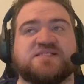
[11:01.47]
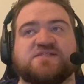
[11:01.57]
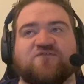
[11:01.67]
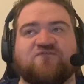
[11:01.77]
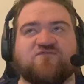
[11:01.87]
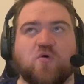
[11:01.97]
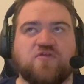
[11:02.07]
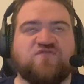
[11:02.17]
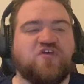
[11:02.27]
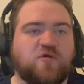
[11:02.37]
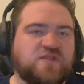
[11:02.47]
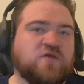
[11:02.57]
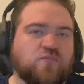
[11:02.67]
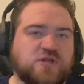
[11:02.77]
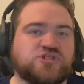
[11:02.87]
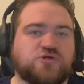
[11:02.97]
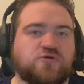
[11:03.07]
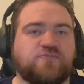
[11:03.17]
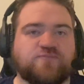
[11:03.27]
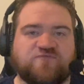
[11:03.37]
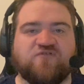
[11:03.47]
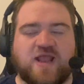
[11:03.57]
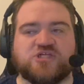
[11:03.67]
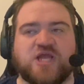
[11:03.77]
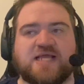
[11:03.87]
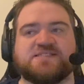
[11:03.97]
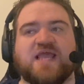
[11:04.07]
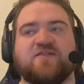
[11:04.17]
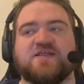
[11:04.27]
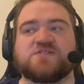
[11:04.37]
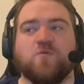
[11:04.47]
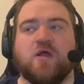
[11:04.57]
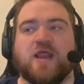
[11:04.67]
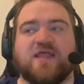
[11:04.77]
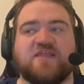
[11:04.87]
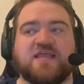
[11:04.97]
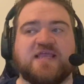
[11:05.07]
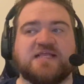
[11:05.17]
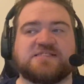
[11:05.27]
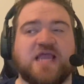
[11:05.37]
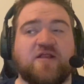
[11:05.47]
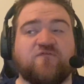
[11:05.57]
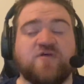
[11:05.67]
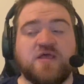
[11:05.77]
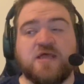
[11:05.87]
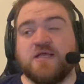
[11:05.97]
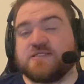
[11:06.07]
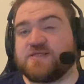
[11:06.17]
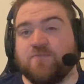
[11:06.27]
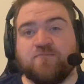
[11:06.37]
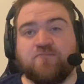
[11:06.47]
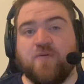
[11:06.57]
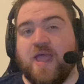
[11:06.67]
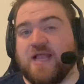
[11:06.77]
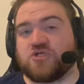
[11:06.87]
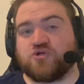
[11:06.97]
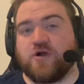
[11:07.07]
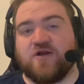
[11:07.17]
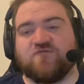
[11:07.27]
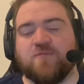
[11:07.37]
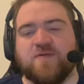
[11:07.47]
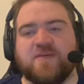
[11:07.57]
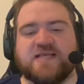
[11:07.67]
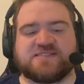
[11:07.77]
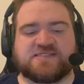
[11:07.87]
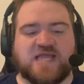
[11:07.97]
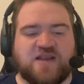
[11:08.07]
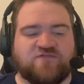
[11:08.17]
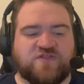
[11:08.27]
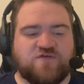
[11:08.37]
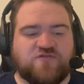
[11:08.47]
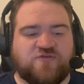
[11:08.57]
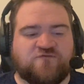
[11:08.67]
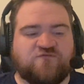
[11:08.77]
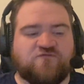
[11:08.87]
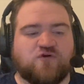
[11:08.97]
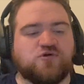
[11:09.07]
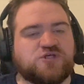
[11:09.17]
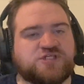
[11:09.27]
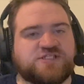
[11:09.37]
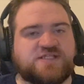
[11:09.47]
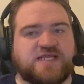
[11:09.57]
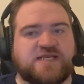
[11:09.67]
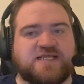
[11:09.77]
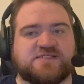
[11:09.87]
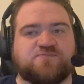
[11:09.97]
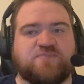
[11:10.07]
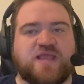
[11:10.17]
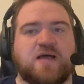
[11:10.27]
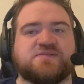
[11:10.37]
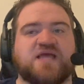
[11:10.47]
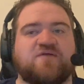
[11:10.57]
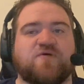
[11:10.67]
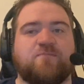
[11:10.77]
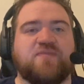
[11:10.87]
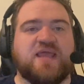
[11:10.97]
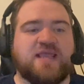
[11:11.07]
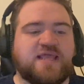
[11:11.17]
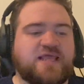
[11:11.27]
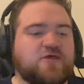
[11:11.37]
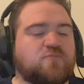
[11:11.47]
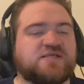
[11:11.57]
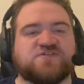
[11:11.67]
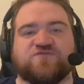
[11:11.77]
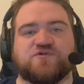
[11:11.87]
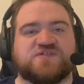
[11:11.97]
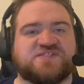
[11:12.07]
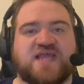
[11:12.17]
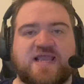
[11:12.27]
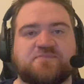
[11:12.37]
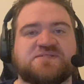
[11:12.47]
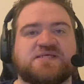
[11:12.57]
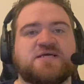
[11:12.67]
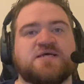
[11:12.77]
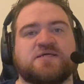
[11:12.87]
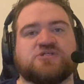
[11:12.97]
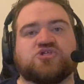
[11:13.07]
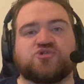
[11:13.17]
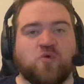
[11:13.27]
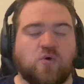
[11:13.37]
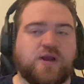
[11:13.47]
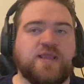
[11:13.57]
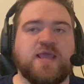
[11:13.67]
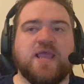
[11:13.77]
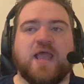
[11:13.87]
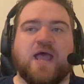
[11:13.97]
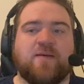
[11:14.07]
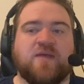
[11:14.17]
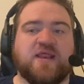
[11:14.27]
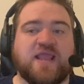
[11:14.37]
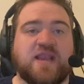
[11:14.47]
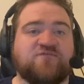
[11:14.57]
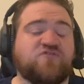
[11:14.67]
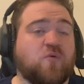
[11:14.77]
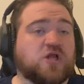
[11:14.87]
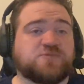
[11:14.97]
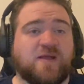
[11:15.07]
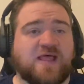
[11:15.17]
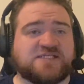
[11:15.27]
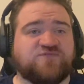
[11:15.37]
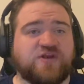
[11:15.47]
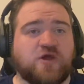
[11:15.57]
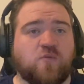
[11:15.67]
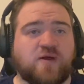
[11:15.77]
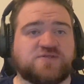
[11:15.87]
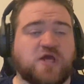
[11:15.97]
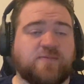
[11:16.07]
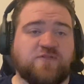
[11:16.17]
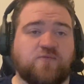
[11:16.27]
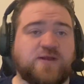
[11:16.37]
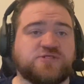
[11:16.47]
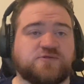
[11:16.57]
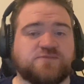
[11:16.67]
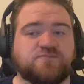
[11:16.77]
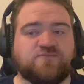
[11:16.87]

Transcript: the fourth film in the original franchise, and this one, I think it gets kind of some extra credit from me because it's kind of the first that becomes kind of a big humans versus apes story. And again, if you watched my last video where I was talking about the original